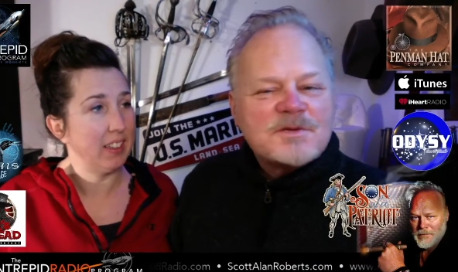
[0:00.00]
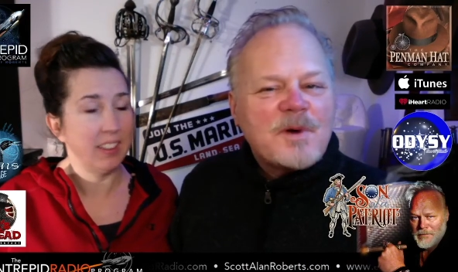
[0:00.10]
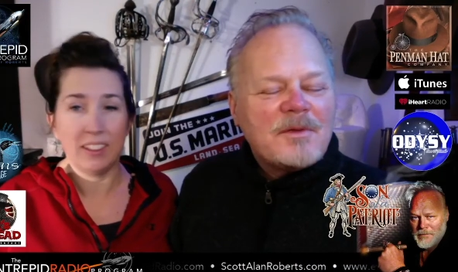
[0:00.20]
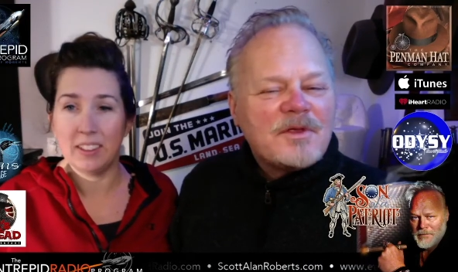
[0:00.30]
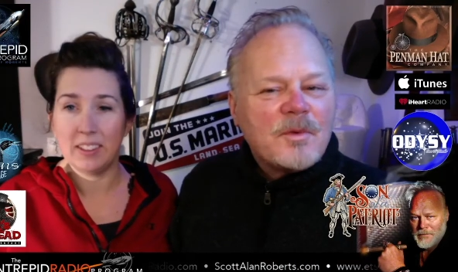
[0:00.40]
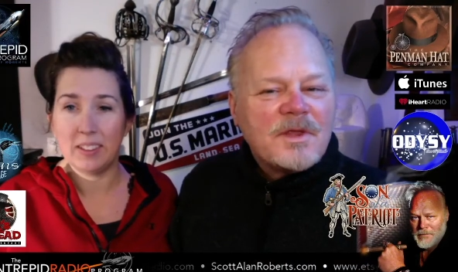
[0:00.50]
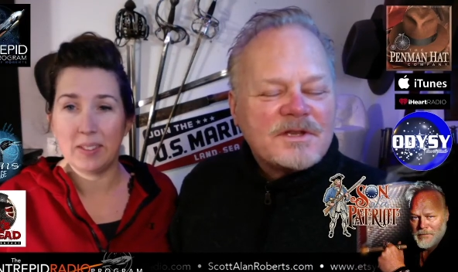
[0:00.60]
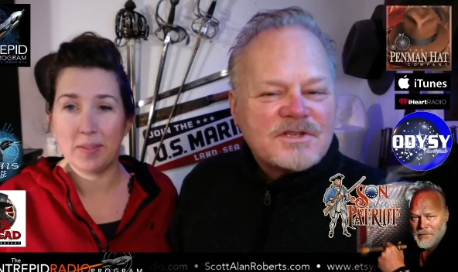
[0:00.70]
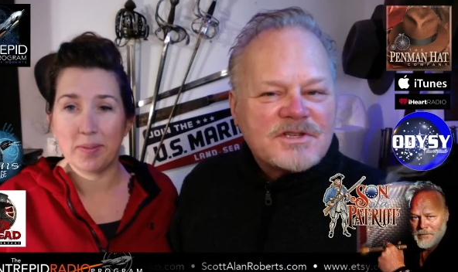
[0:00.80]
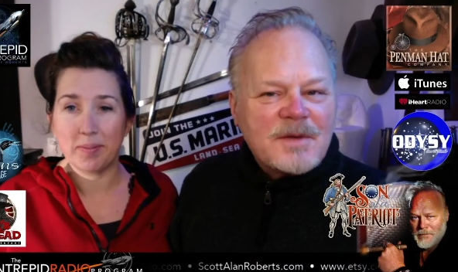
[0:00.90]
Speaker 1: is probably the one
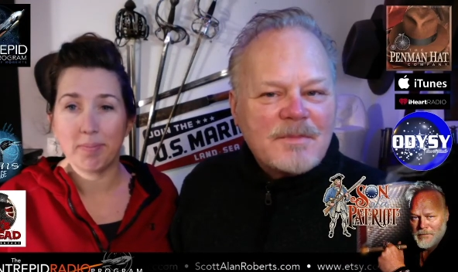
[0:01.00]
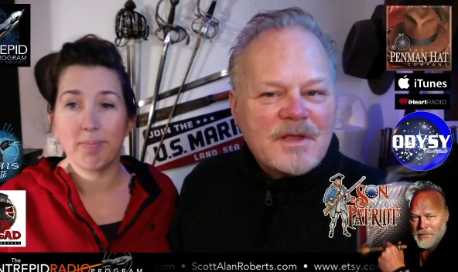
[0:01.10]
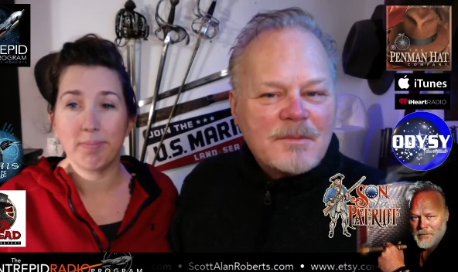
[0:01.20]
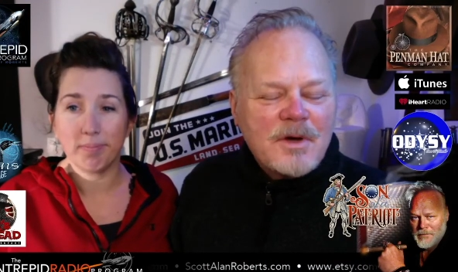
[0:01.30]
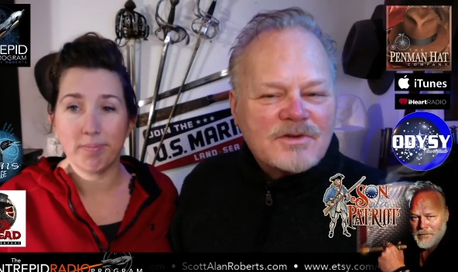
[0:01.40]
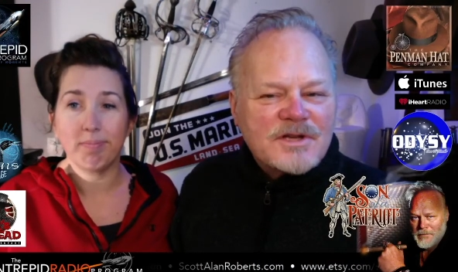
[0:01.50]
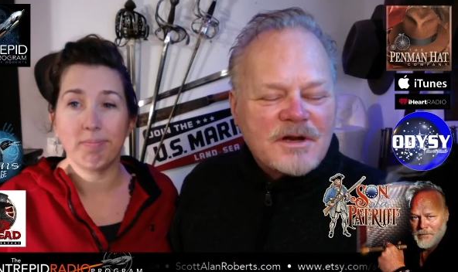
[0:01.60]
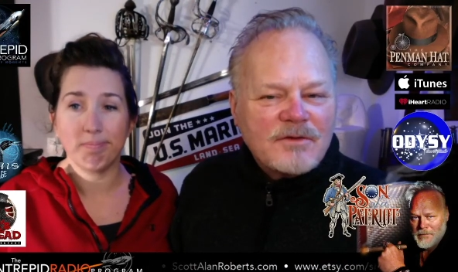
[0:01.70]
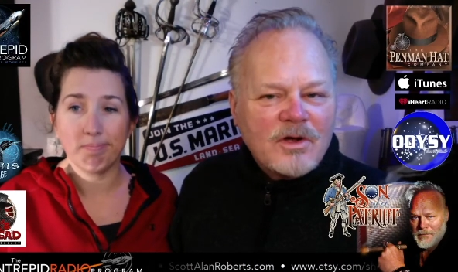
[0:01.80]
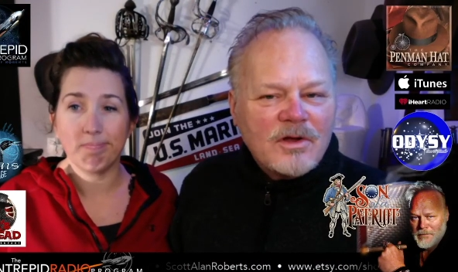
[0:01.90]
that stumped me the most out of all